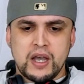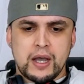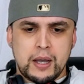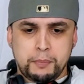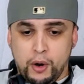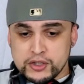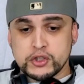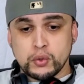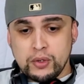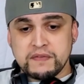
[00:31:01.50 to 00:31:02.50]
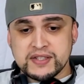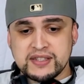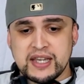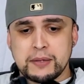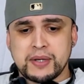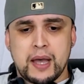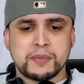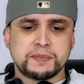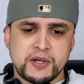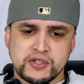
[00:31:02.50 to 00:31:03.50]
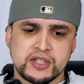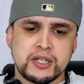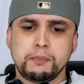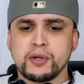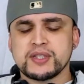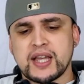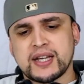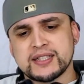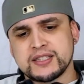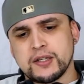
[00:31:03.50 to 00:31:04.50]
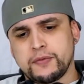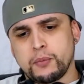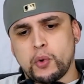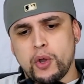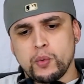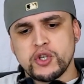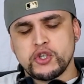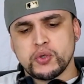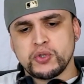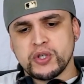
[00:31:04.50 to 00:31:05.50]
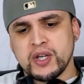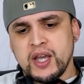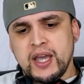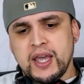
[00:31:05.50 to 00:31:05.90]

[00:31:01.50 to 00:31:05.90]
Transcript: Part two of this stand-up comedy special in the books, like I said, from Roy Wood Jr.